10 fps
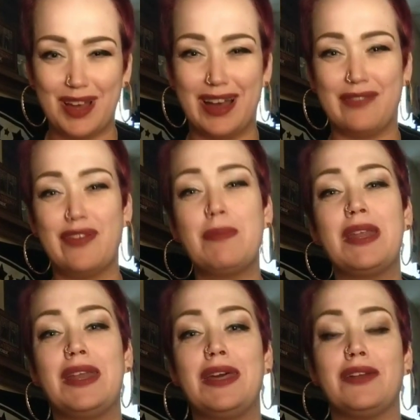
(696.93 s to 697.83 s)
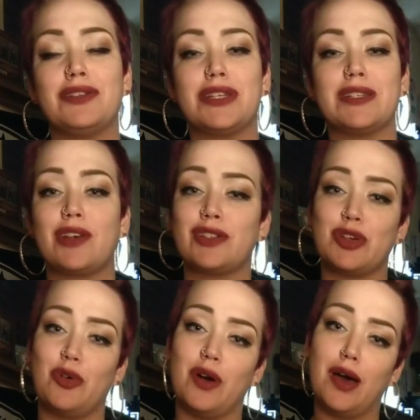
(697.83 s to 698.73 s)
A feminine energy is
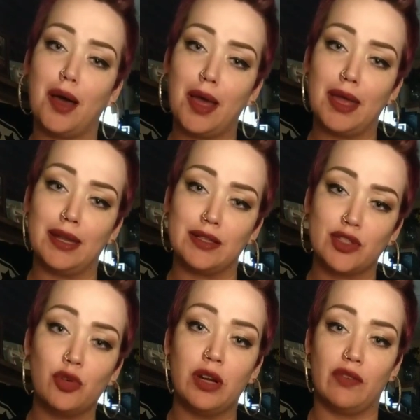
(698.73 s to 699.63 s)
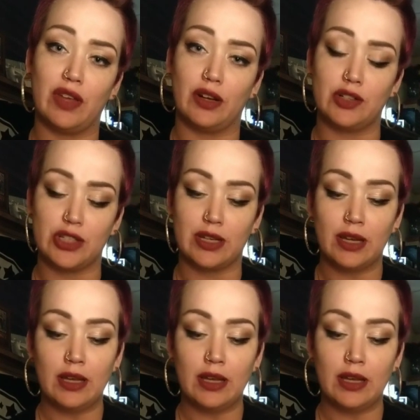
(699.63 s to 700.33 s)
also an intuitive energy.